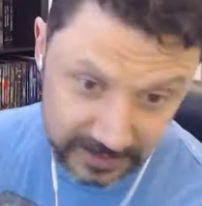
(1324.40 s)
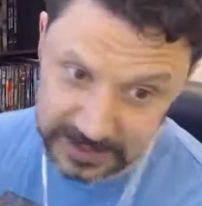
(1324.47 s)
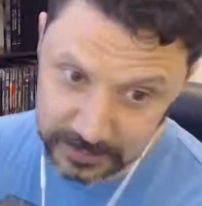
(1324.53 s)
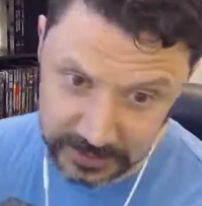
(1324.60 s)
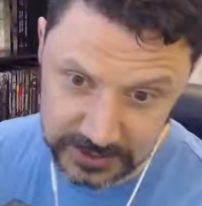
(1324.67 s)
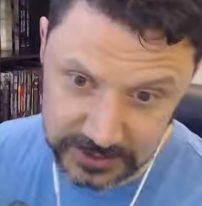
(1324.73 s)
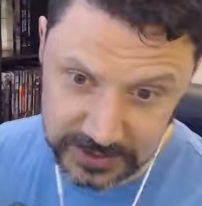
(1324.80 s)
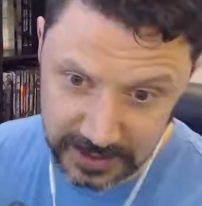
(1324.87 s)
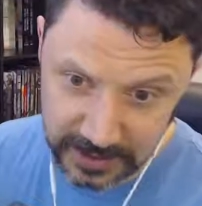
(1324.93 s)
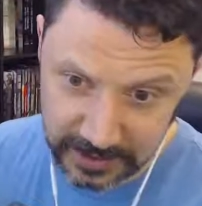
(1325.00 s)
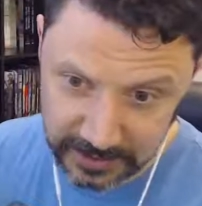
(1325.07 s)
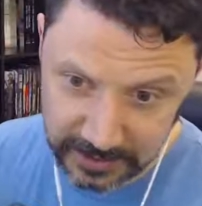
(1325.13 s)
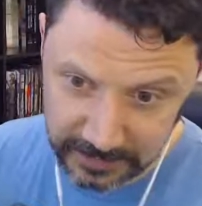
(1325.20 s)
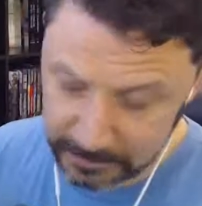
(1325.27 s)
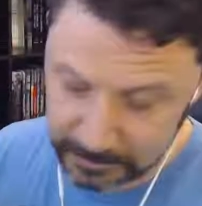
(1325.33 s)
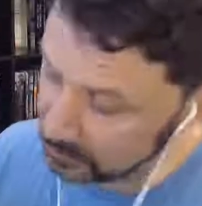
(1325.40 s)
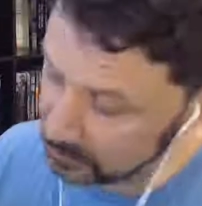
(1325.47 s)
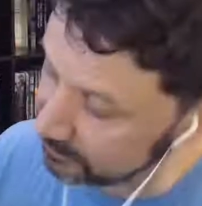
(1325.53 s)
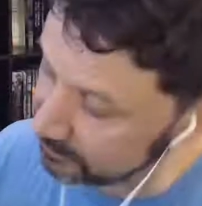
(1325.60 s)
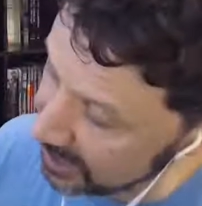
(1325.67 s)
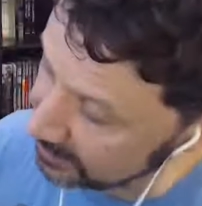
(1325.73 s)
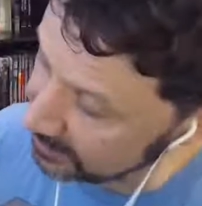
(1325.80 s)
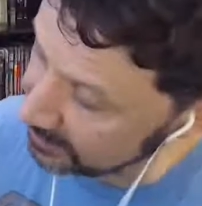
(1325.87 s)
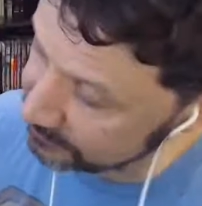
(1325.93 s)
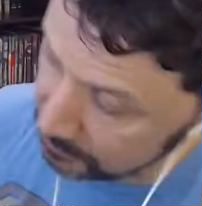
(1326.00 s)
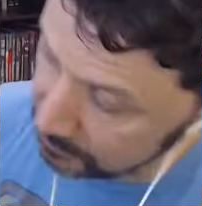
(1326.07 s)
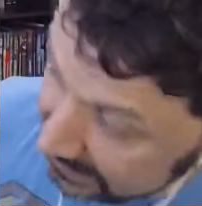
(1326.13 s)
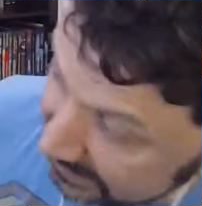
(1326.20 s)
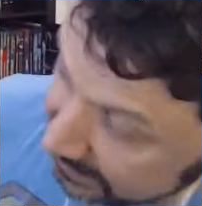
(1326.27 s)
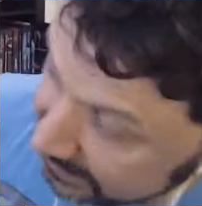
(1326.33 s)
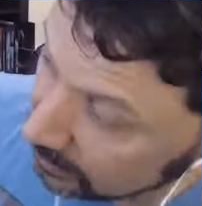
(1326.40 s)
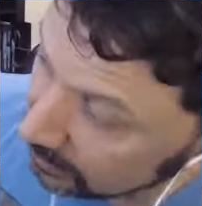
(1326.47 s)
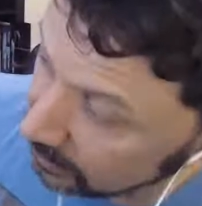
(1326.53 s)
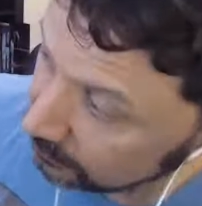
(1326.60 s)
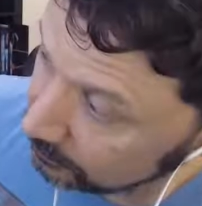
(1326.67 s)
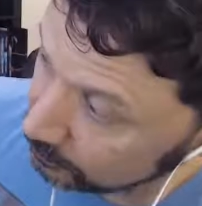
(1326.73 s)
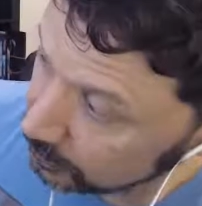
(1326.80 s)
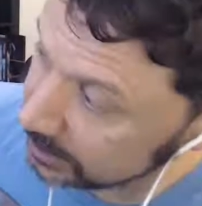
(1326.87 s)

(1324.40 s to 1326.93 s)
was provided for me a lot of really